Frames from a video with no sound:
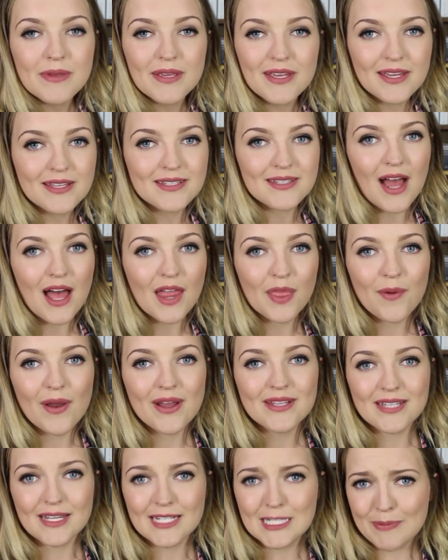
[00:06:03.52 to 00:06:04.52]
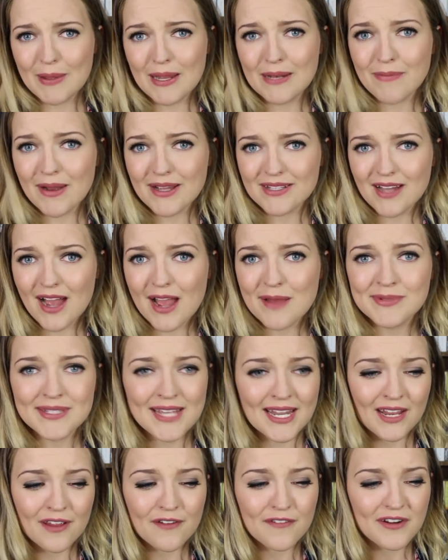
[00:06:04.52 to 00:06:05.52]
because otherwise I spend my time
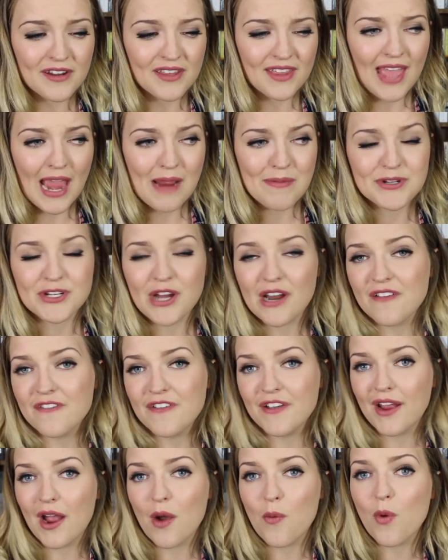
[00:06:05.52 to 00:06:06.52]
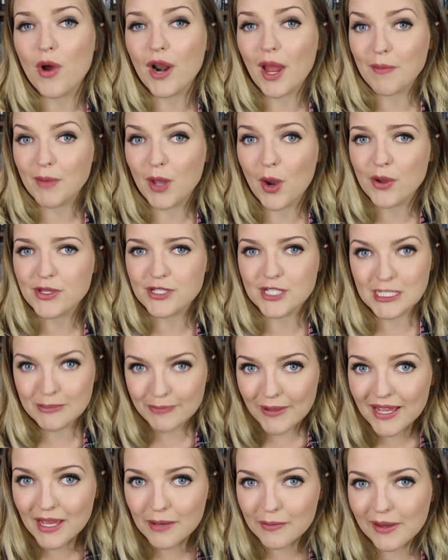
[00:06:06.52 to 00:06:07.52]
standing in front of the camera trying to figure out what I'm going to
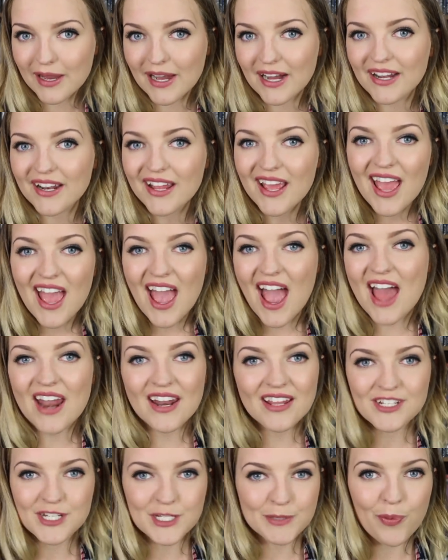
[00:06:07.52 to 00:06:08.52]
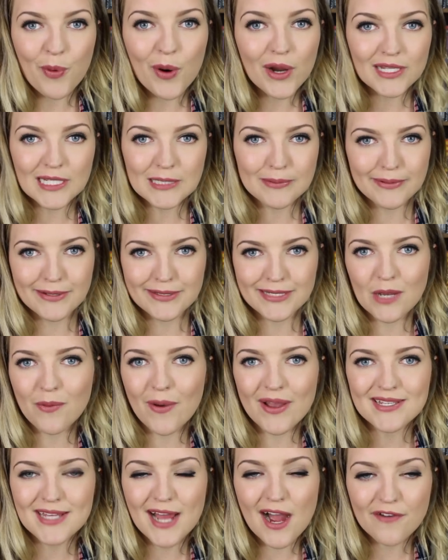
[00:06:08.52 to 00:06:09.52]
speak about, and it's just pointless because I
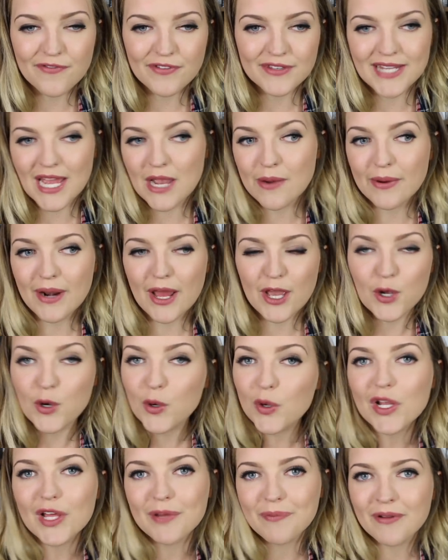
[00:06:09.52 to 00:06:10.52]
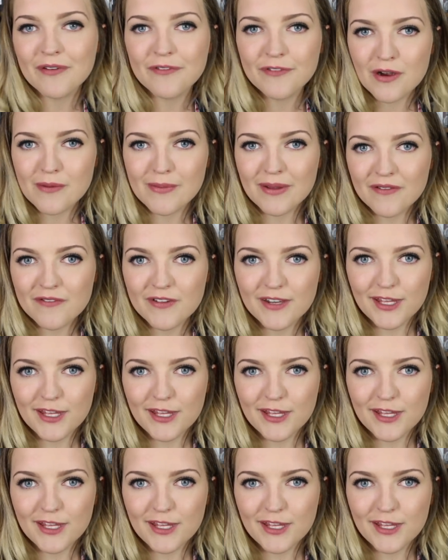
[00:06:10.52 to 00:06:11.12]
waste half the day when I could have been filming